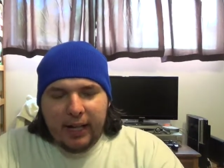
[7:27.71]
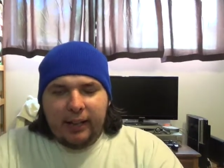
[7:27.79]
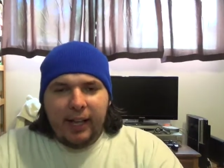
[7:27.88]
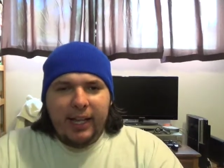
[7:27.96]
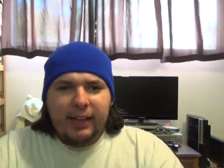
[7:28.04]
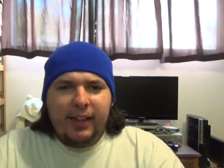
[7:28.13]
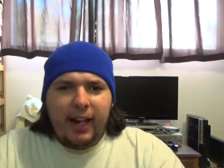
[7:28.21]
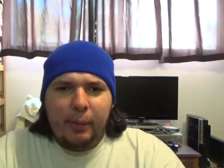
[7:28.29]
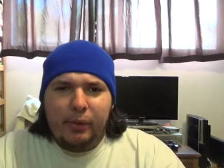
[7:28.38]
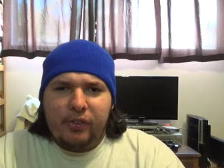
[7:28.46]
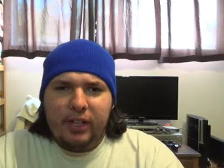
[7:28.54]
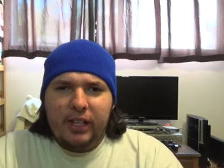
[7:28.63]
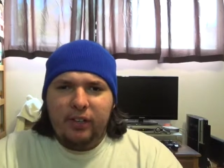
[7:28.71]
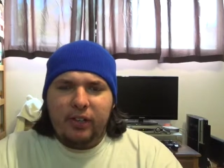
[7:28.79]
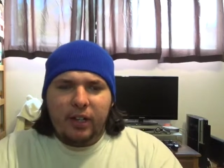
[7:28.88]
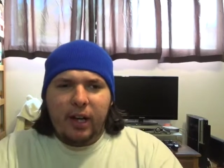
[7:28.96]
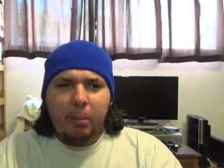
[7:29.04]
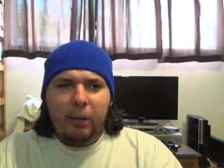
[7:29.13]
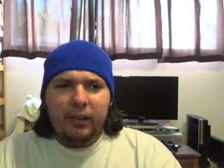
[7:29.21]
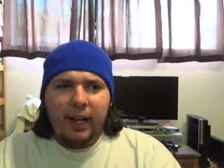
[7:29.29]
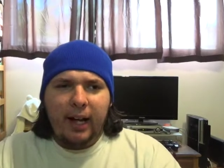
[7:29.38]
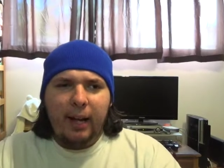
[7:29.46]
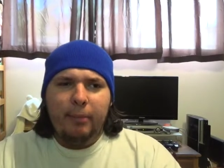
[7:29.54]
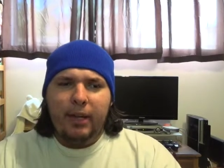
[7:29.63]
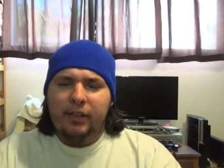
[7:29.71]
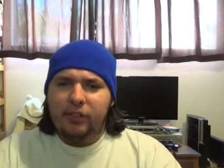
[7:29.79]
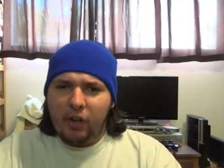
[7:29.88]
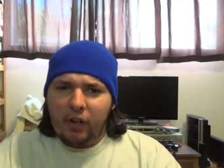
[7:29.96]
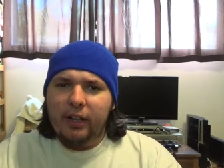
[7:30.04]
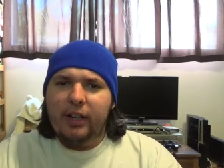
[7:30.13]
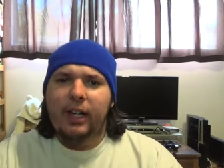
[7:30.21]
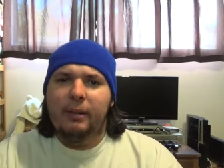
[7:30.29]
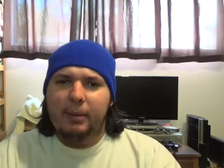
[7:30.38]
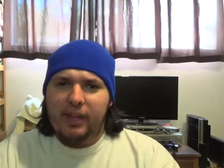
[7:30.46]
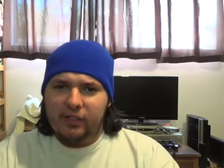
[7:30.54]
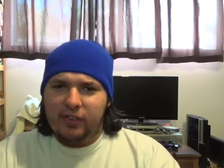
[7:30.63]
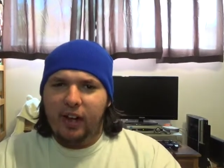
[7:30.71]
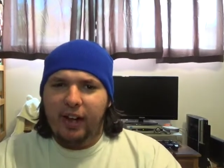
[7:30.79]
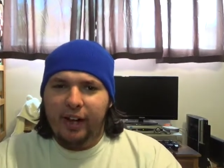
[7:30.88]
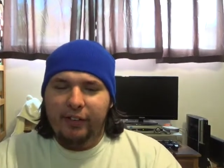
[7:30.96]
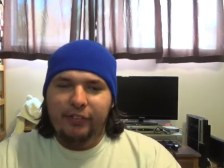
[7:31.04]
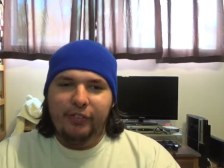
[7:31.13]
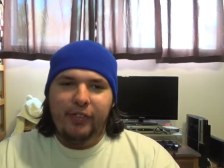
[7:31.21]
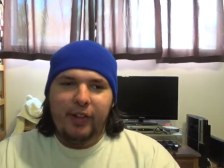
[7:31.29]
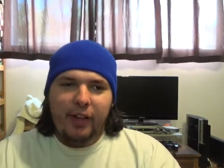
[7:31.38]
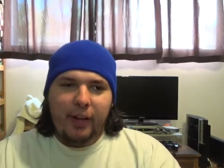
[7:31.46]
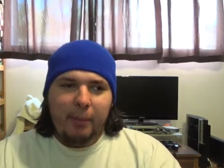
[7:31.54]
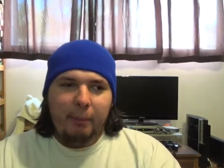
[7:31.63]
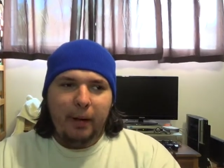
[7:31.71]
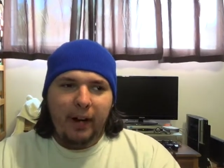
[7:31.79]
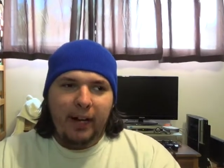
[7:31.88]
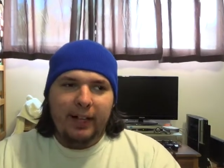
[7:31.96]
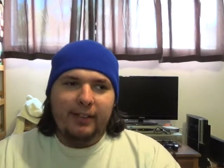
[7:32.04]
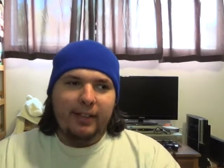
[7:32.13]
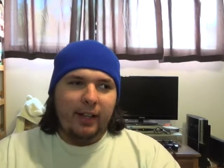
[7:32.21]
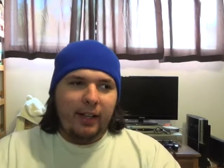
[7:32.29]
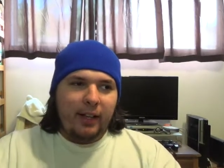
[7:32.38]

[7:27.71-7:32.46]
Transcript: I like that I was teased a couple times. I started to get pissed off, but